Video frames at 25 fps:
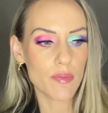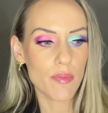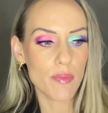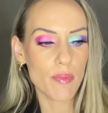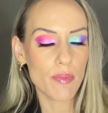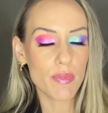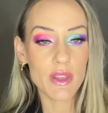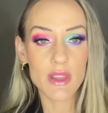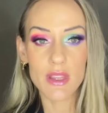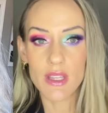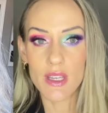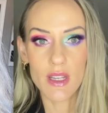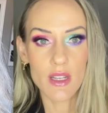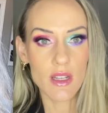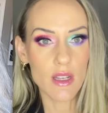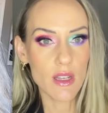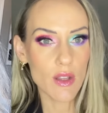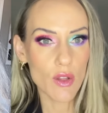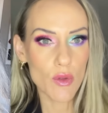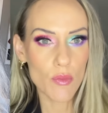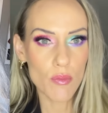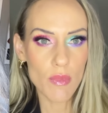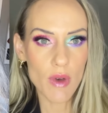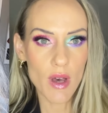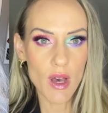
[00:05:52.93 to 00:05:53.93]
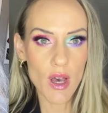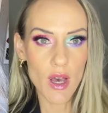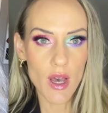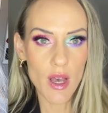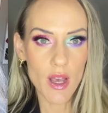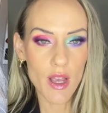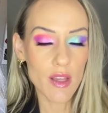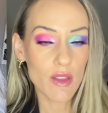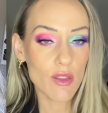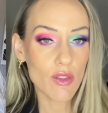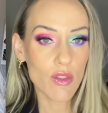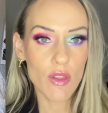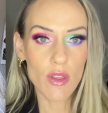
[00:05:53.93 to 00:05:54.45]
But then
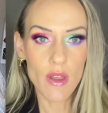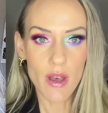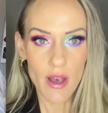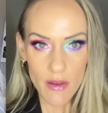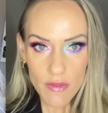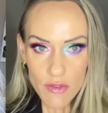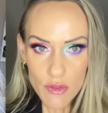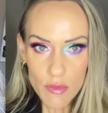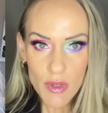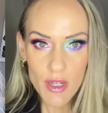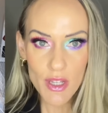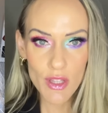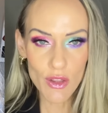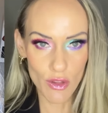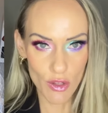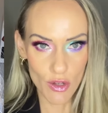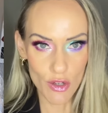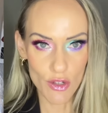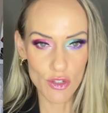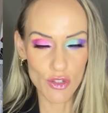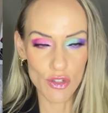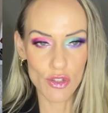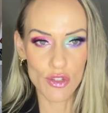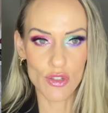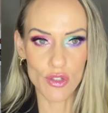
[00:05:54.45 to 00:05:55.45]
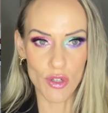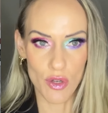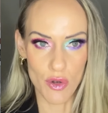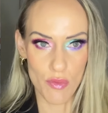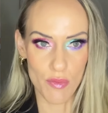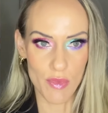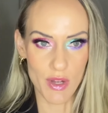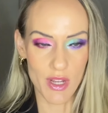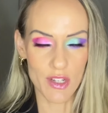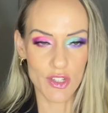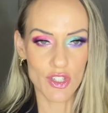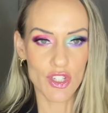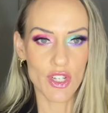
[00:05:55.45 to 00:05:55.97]
I loved my look so
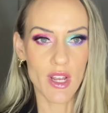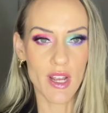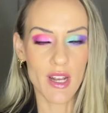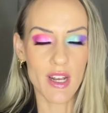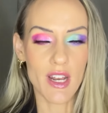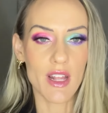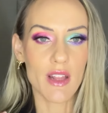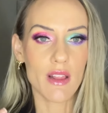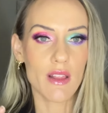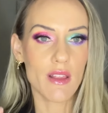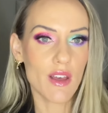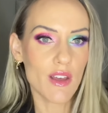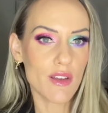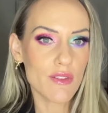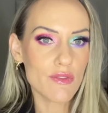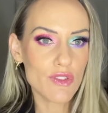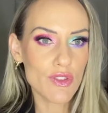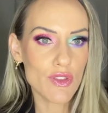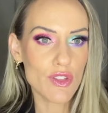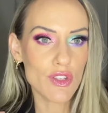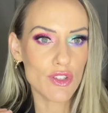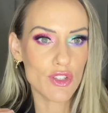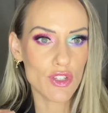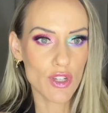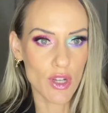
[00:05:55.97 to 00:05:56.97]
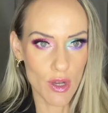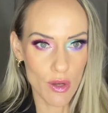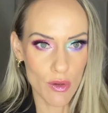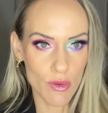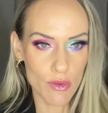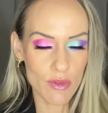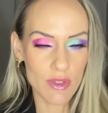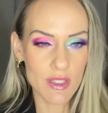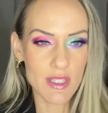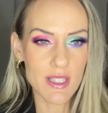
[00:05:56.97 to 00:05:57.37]
much, and I loved the tones.